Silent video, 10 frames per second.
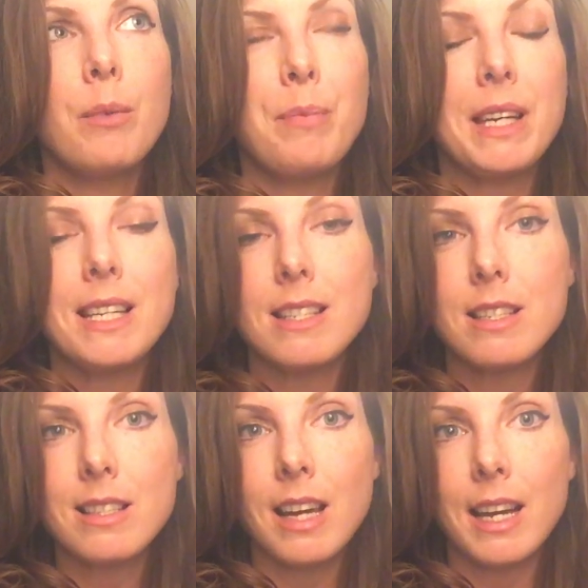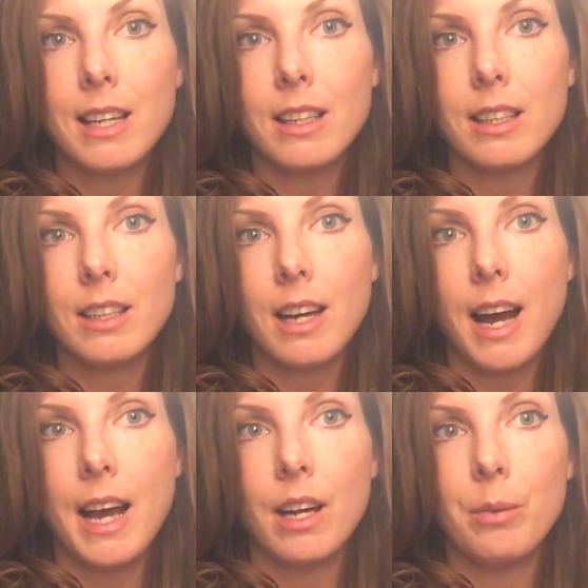because it's like
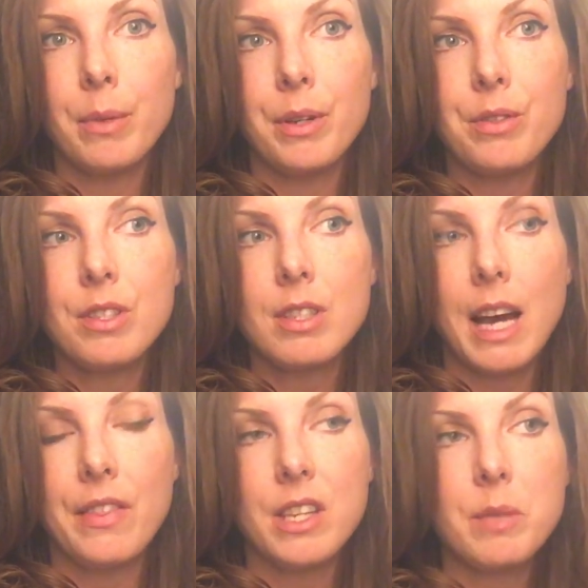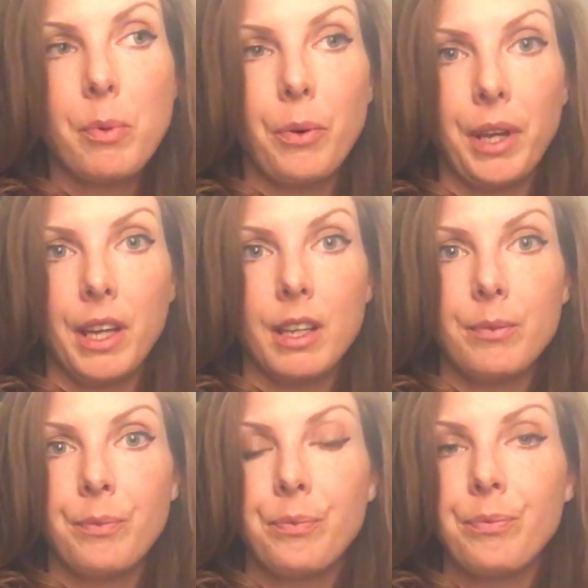I almost at this point
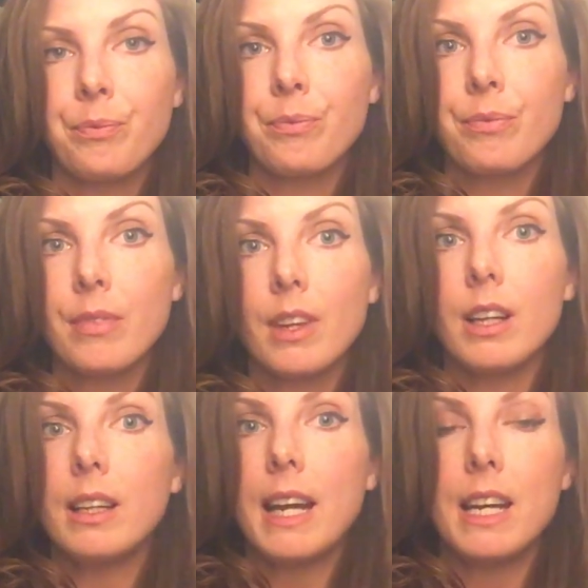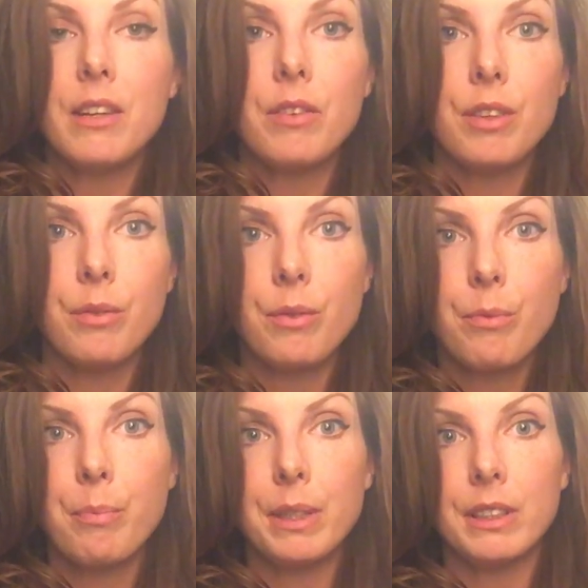can't even
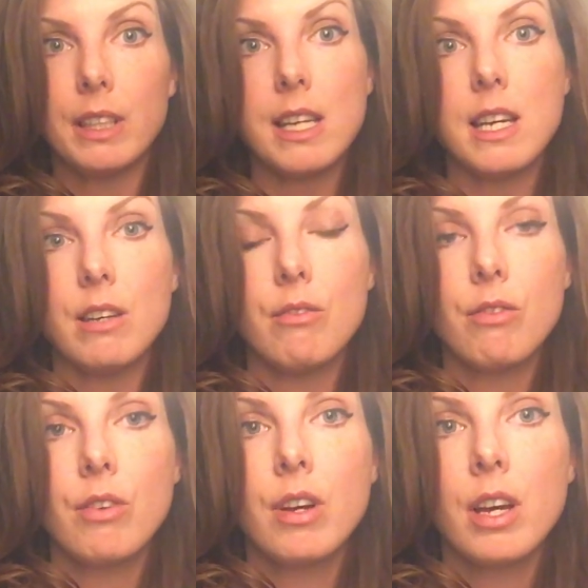believe